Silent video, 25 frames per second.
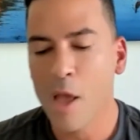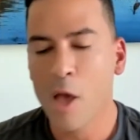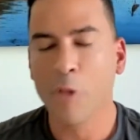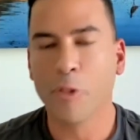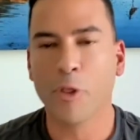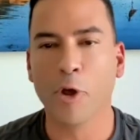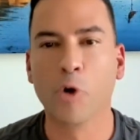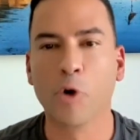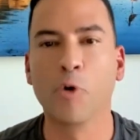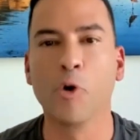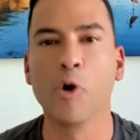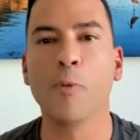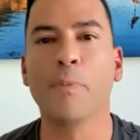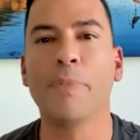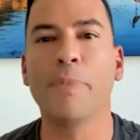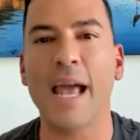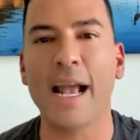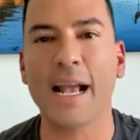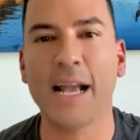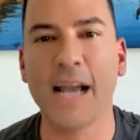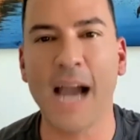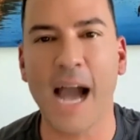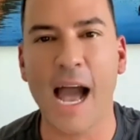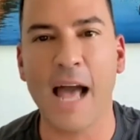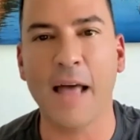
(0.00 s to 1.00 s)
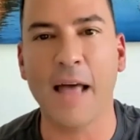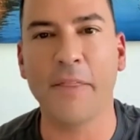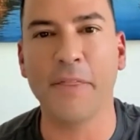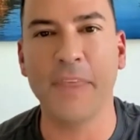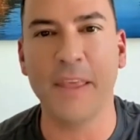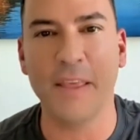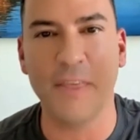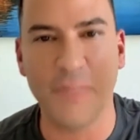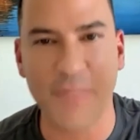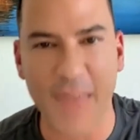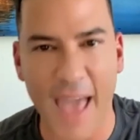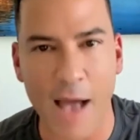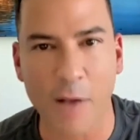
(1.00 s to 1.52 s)
The group that got
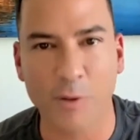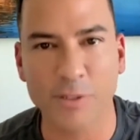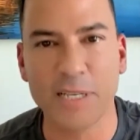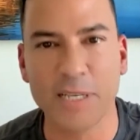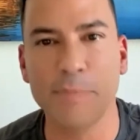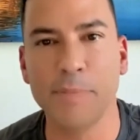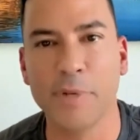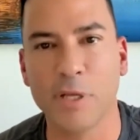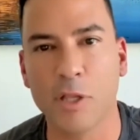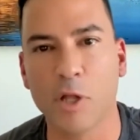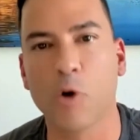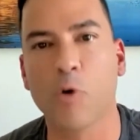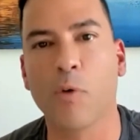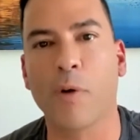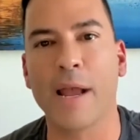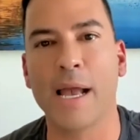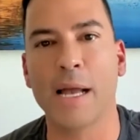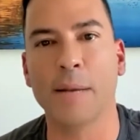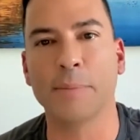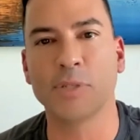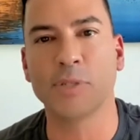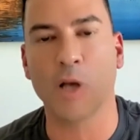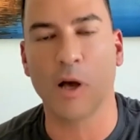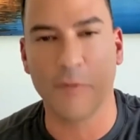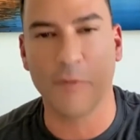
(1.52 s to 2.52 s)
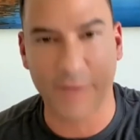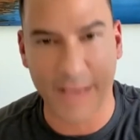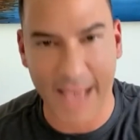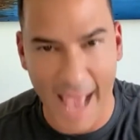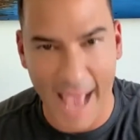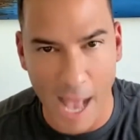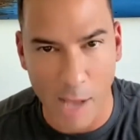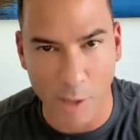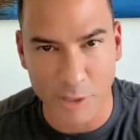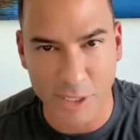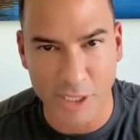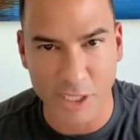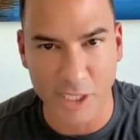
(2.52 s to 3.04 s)
the 1,000 milligrams of
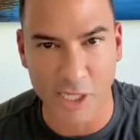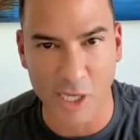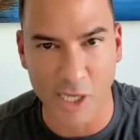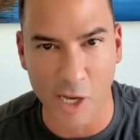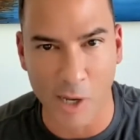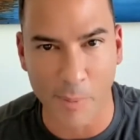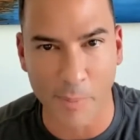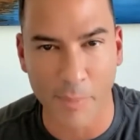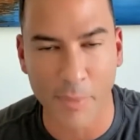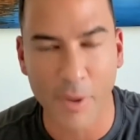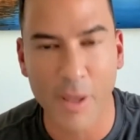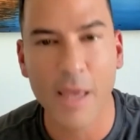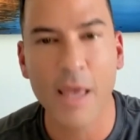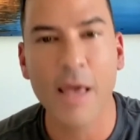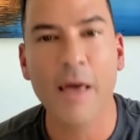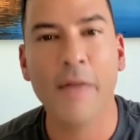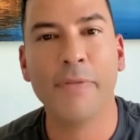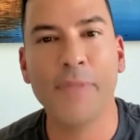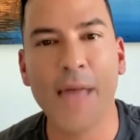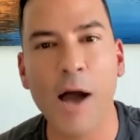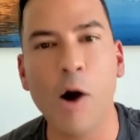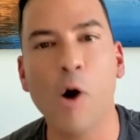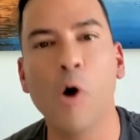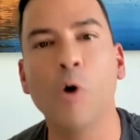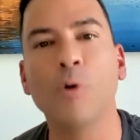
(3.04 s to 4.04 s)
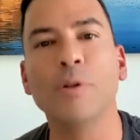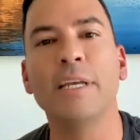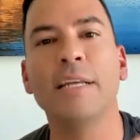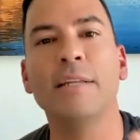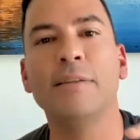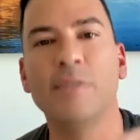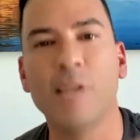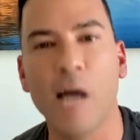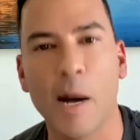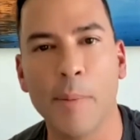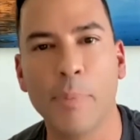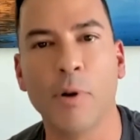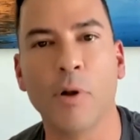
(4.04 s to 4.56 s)
calcium not only
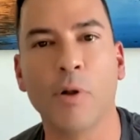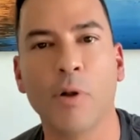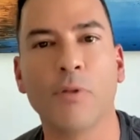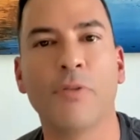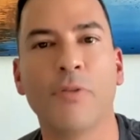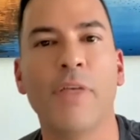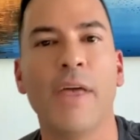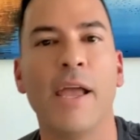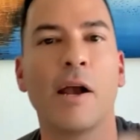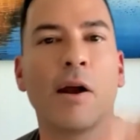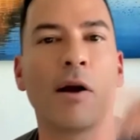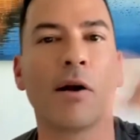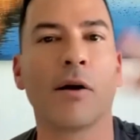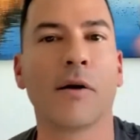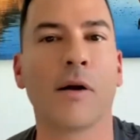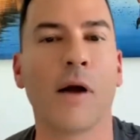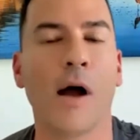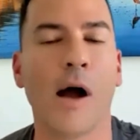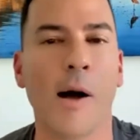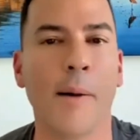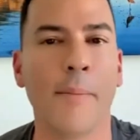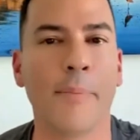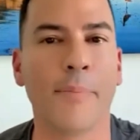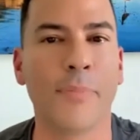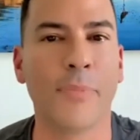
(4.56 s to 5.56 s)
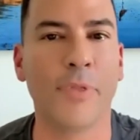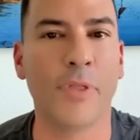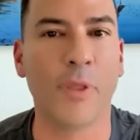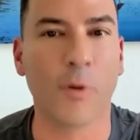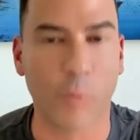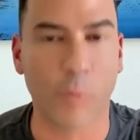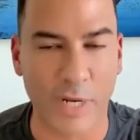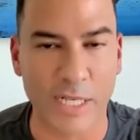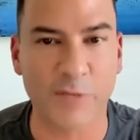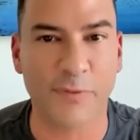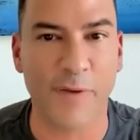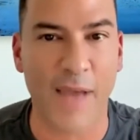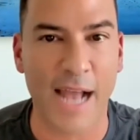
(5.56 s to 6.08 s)
doubled their the
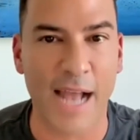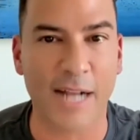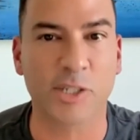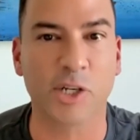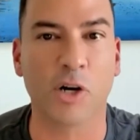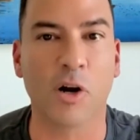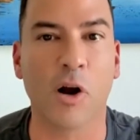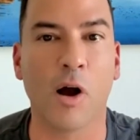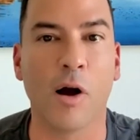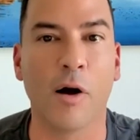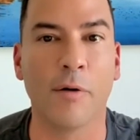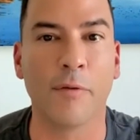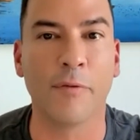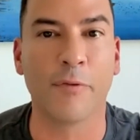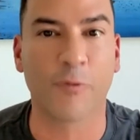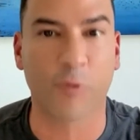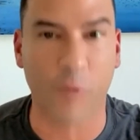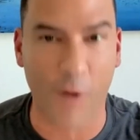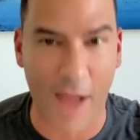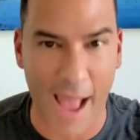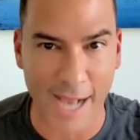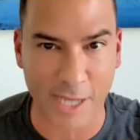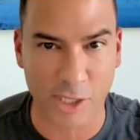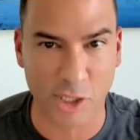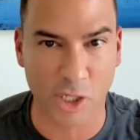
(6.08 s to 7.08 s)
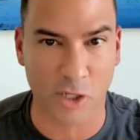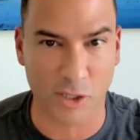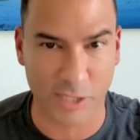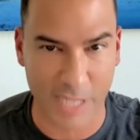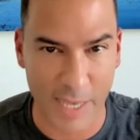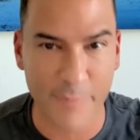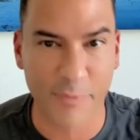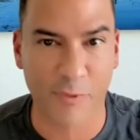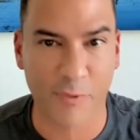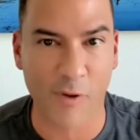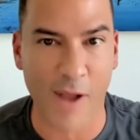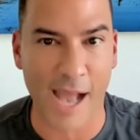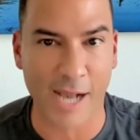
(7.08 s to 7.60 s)
risk factor of fractures,
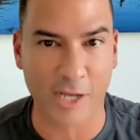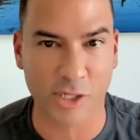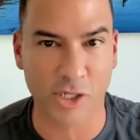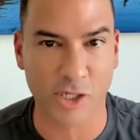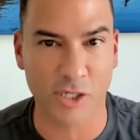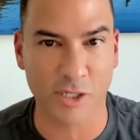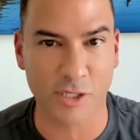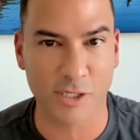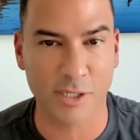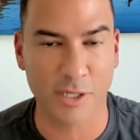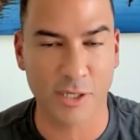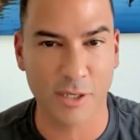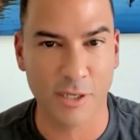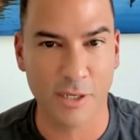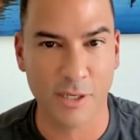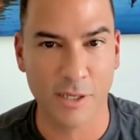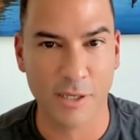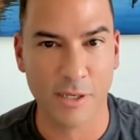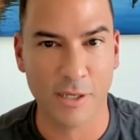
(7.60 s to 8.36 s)
hip fractures.